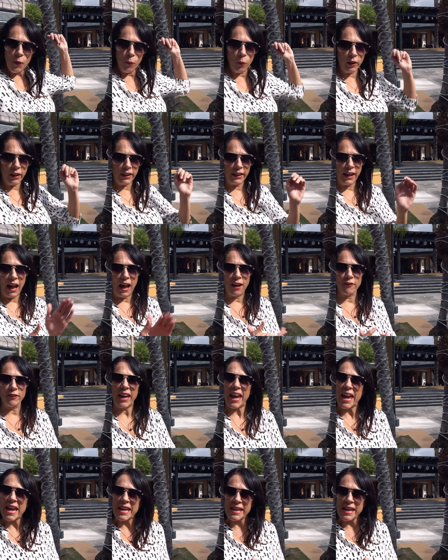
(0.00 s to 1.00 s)
We're going to have
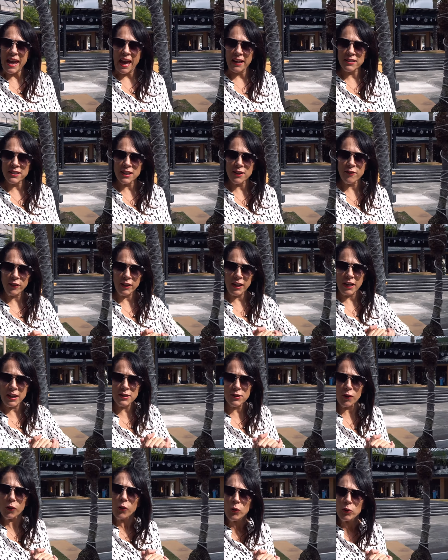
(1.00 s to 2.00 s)
keiki
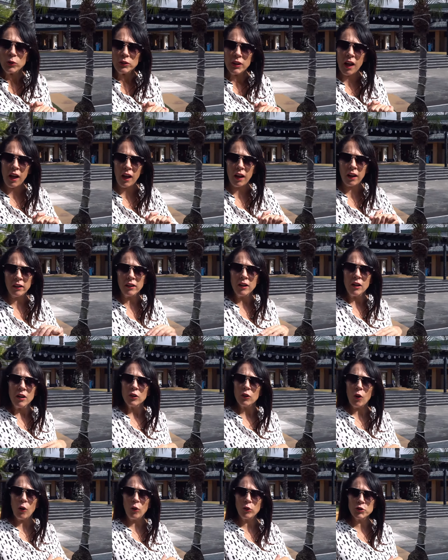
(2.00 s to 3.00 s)
activities, hula,
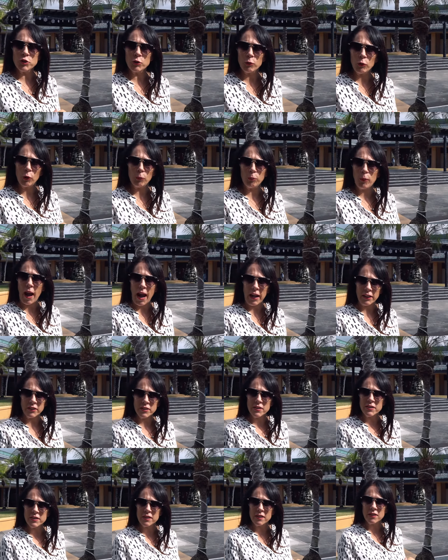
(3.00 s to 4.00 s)
cultural
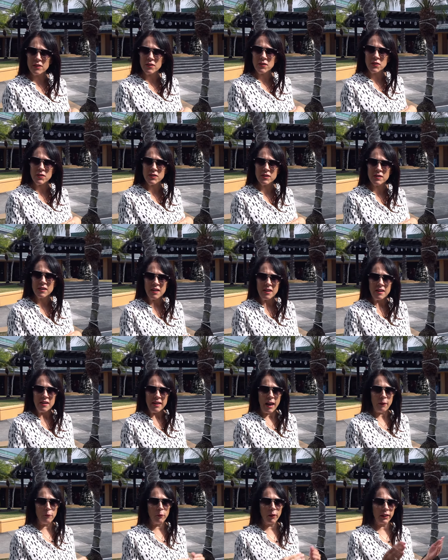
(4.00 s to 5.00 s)
practices,
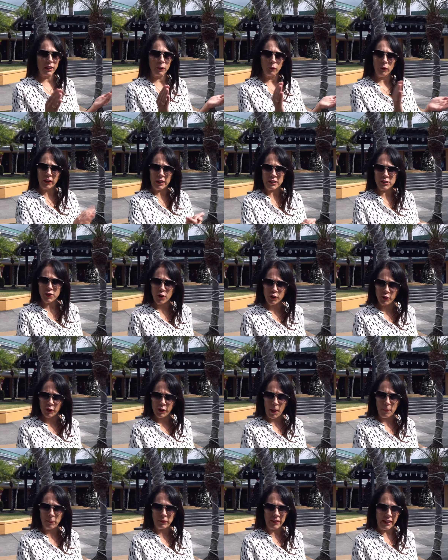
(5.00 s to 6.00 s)
and we're going to really turn
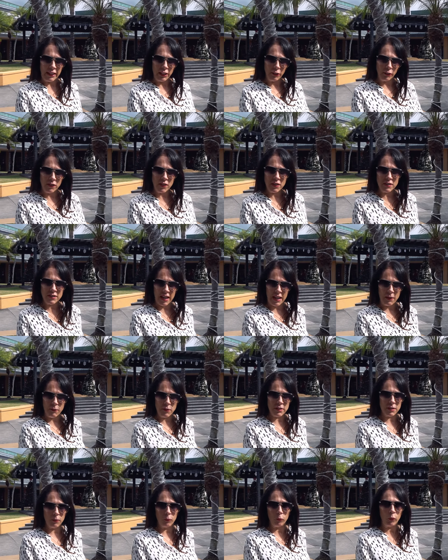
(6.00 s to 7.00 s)
it up later in the day
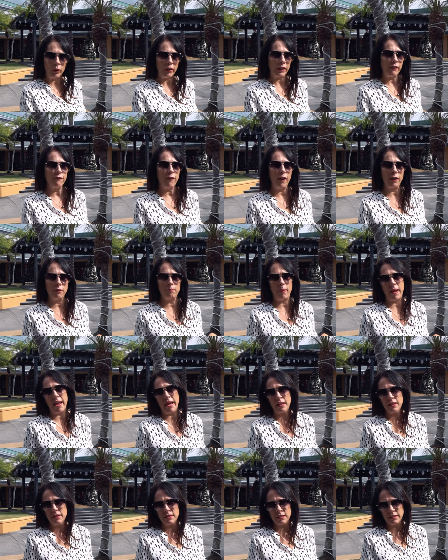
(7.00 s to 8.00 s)
with some really fun
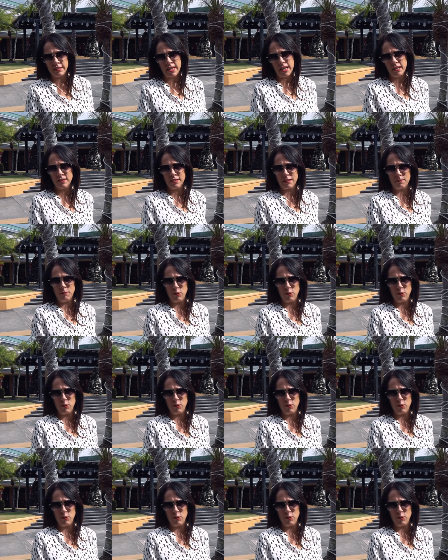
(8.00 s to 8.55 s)
bands and dancing